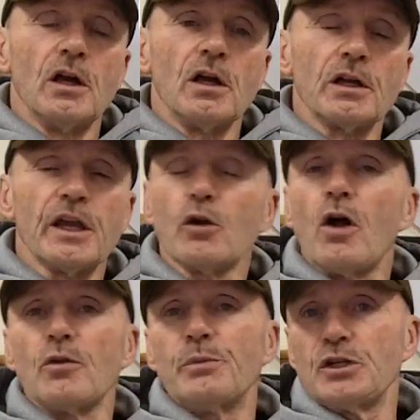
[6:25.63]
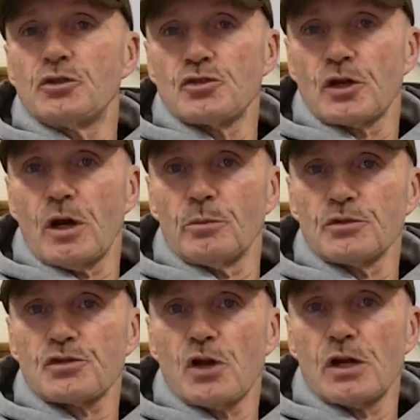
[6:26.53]
uh get all the pitchers a couple
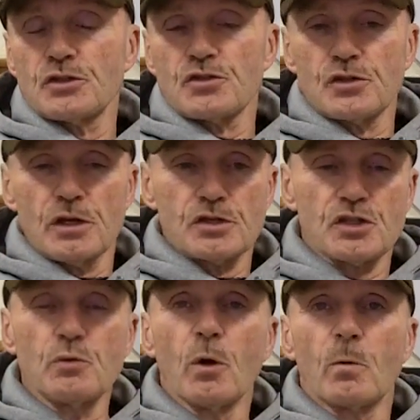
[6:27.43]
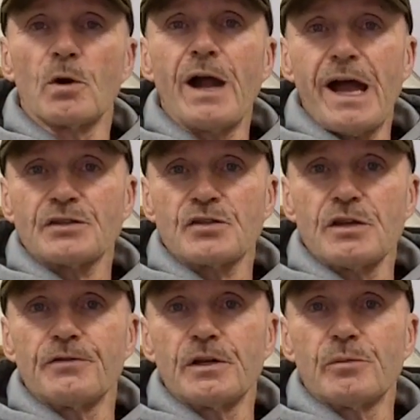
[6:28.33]
couple starts, uh, see where we're at,
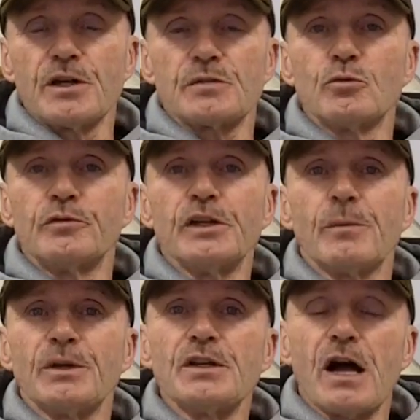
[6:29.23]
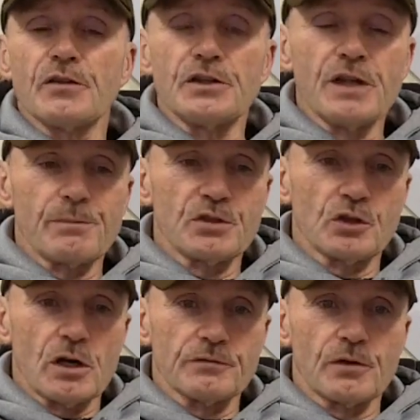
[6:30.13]
see if anybody's moving up and down the depth
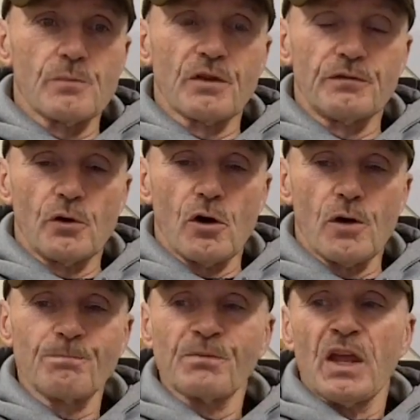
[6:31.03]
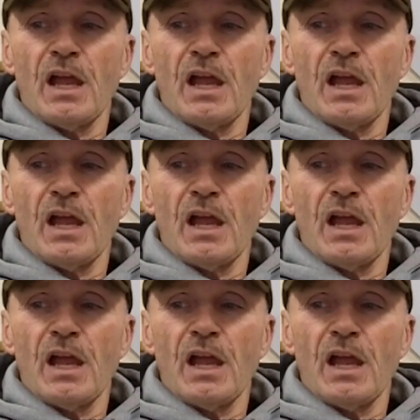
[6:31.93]
chart from the fall,